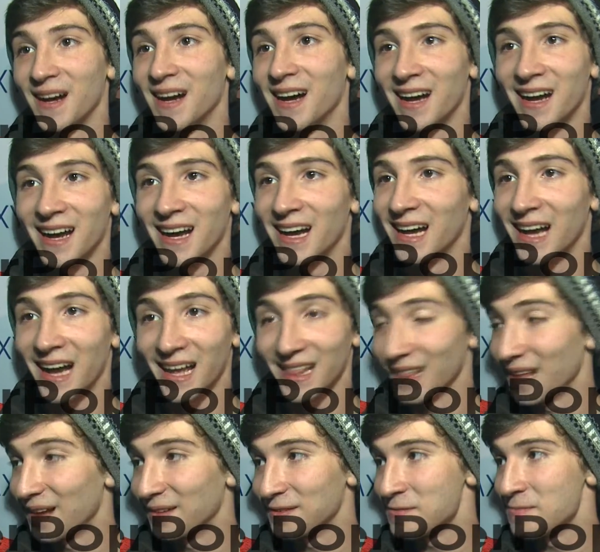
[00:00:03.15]
Uh, I
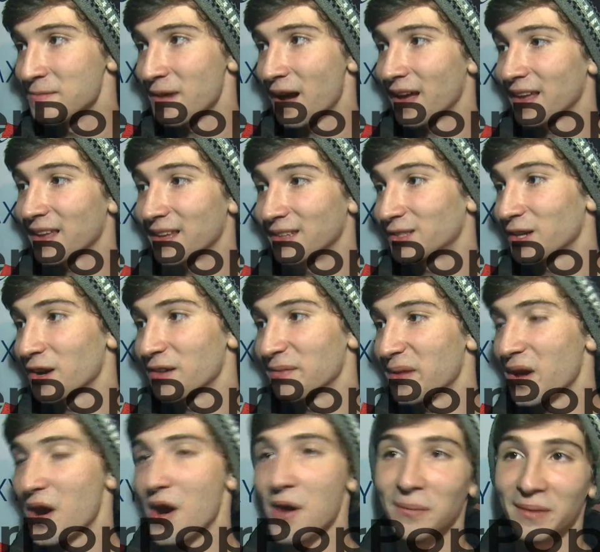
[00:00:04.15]
love him. Uh, he drove
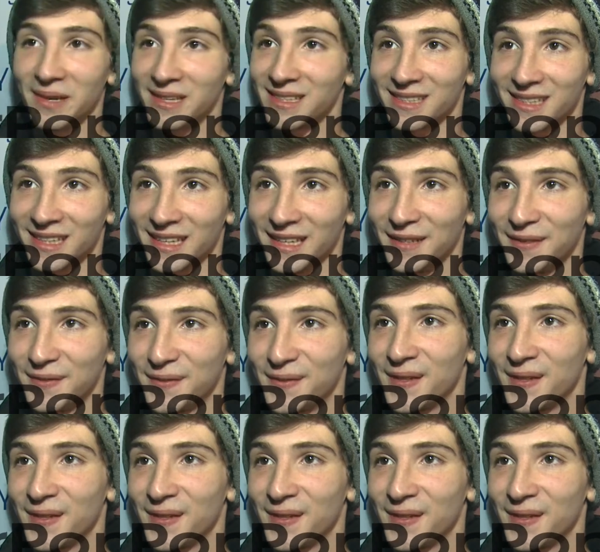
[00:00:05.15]
me home in his Leaf,